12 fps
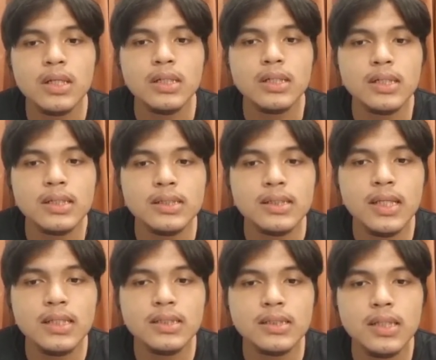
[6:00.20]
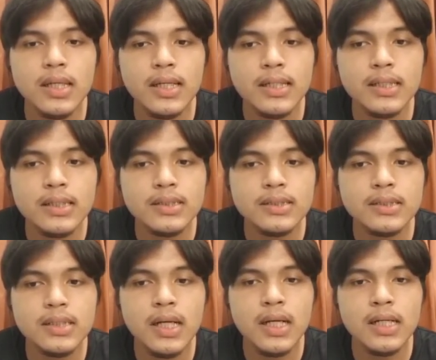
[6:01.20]
The attached handles
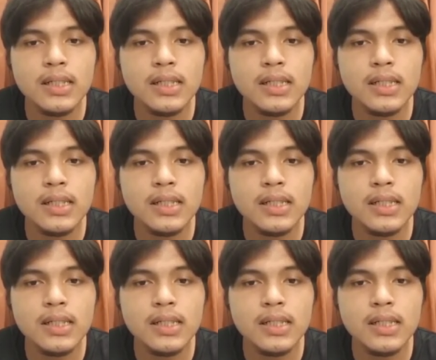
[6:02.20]
are